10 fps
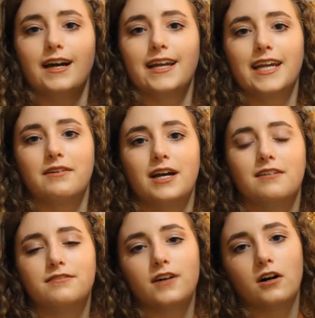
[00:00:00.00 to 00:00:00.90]
I now
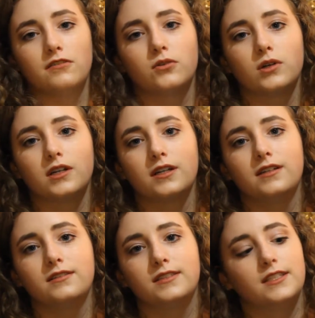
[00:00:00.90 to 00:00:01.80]
have all four
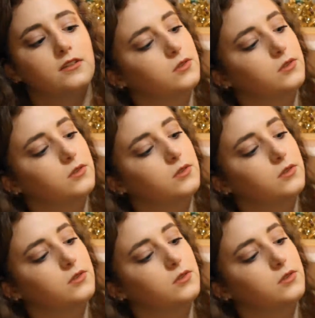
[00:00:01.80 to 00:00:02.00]
in the